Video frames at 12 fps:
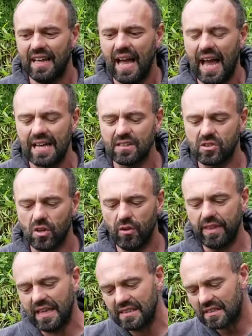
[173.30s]
And so
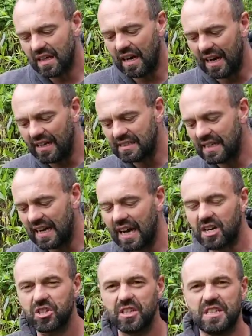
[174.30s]
these guys
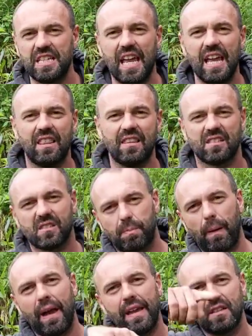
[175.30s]
actually take the
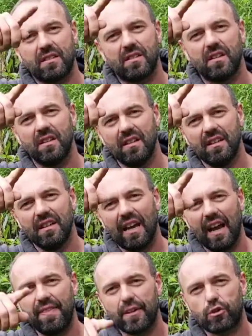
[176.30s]
spikes
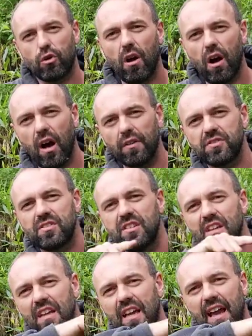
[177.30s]
and the troughs
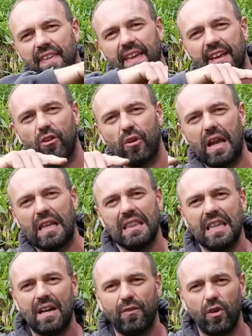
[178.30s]
and they create
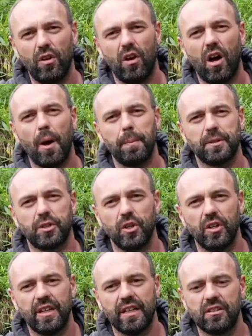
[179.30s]
level
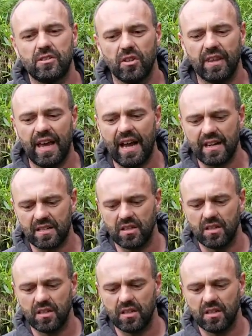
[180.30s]
opportunities so that